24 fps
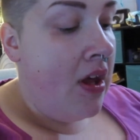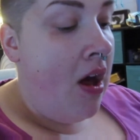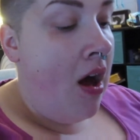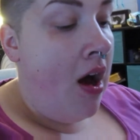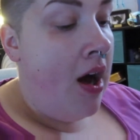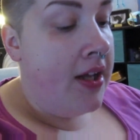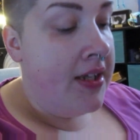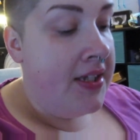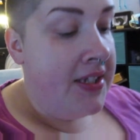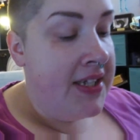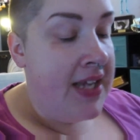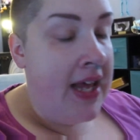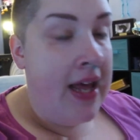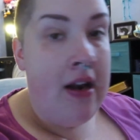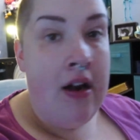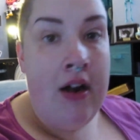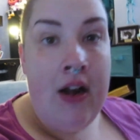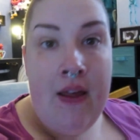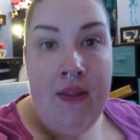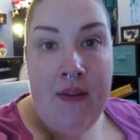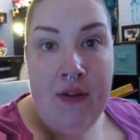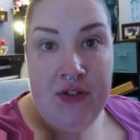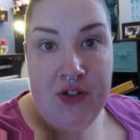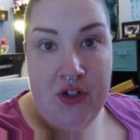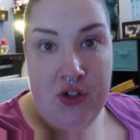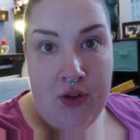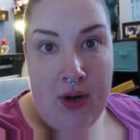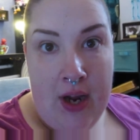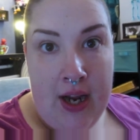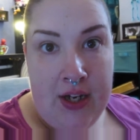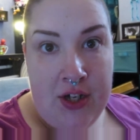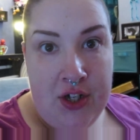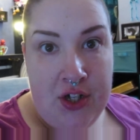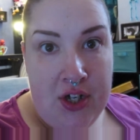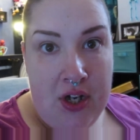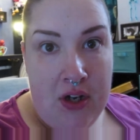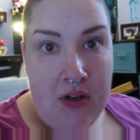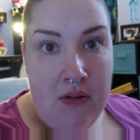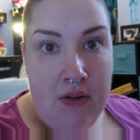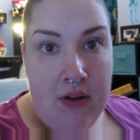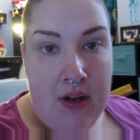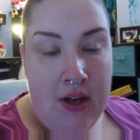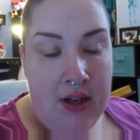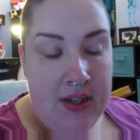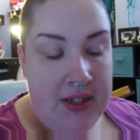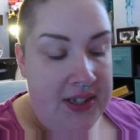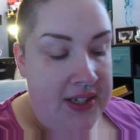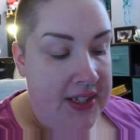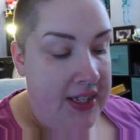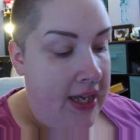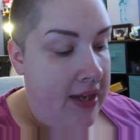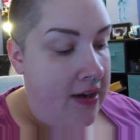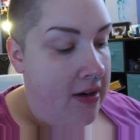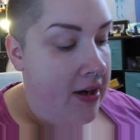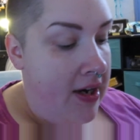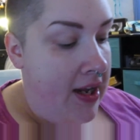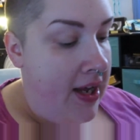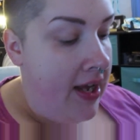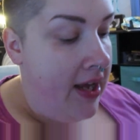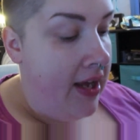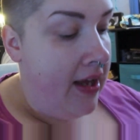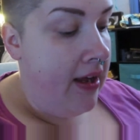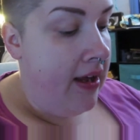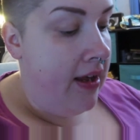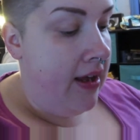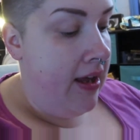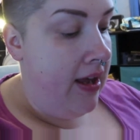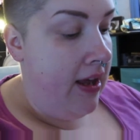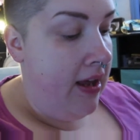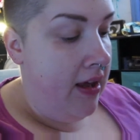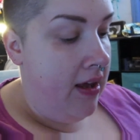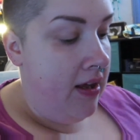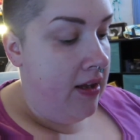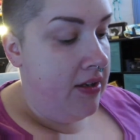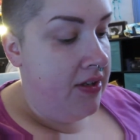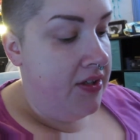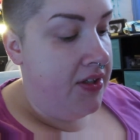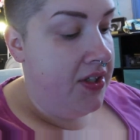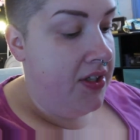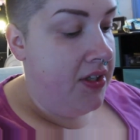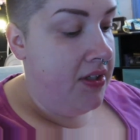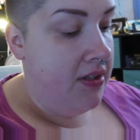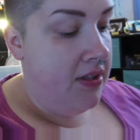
on Saturday. There's a drag show on Saturday and